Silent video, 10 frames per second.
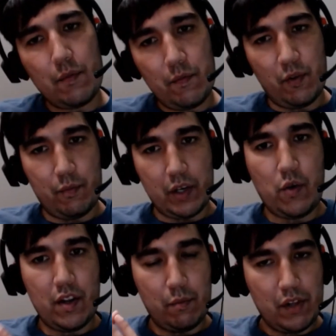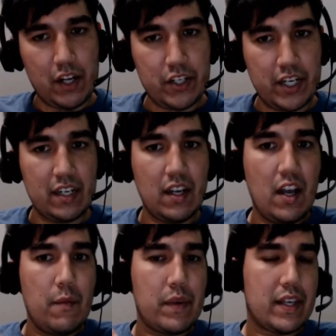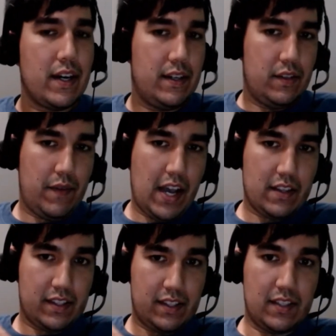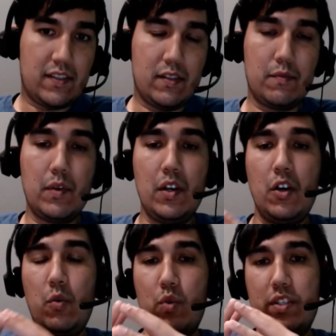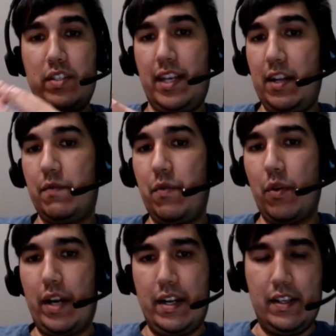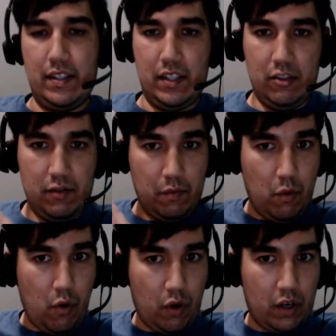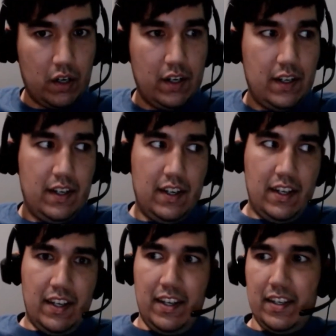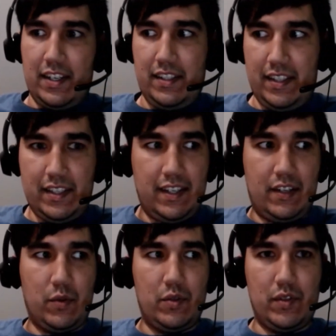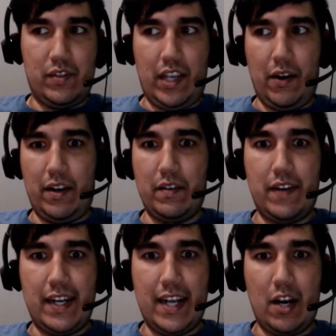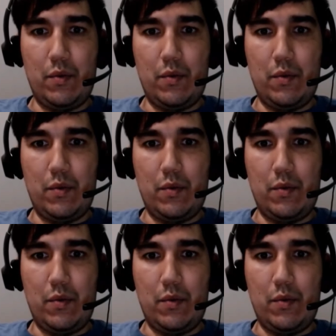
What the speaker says: Bitcoin and blockchain because of how the system was set up for it. It is a little bit more consistent, which was scary to find out.